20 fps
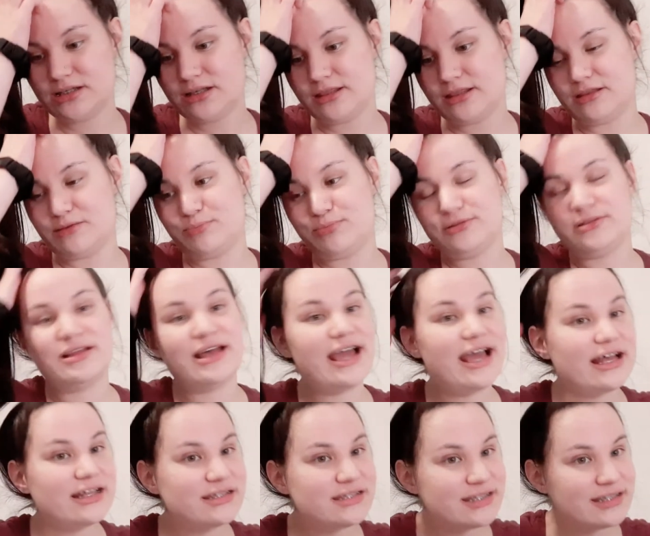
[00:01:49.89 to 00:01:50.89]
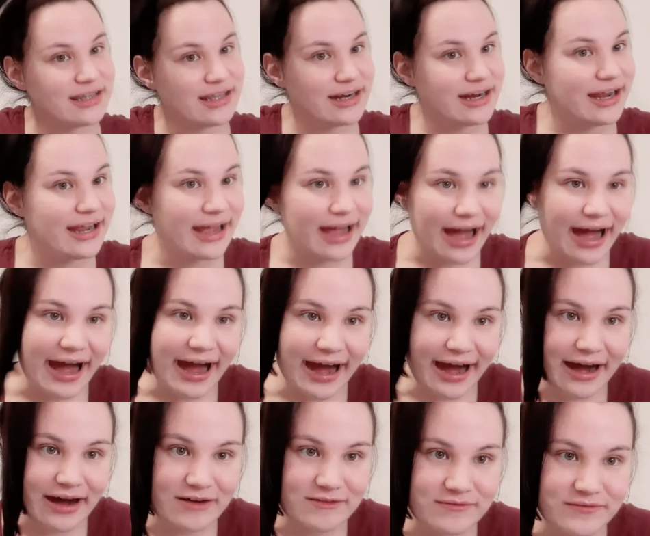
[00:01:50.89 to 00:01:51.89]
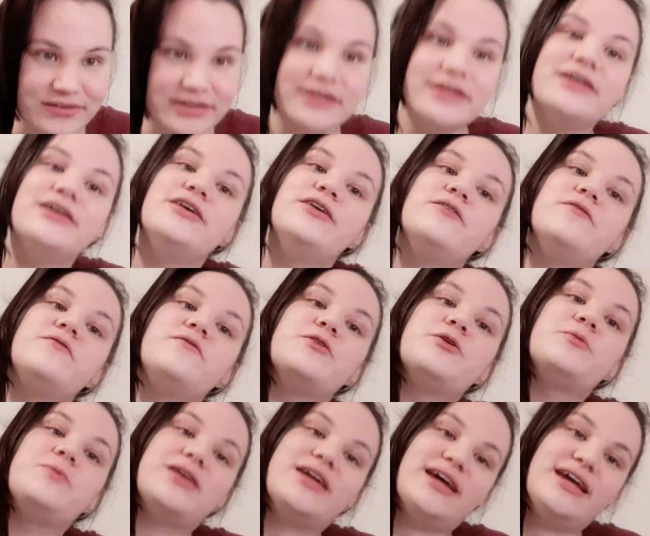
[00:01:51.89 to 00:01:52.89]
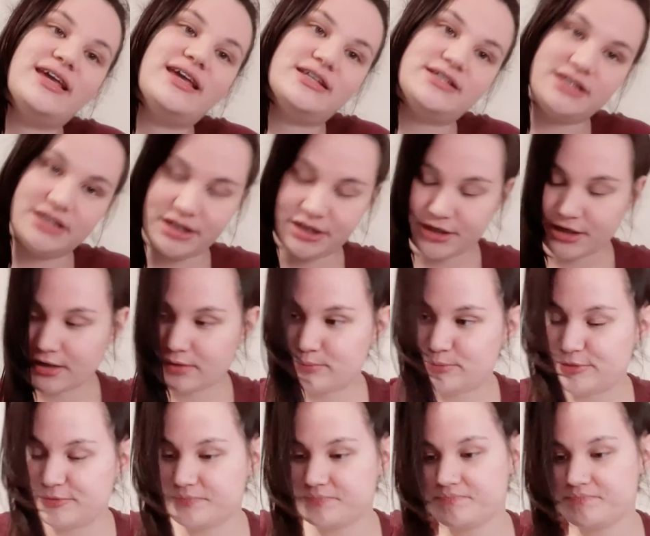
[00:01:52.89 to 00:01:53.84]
the plans that I have for when I get to Europe.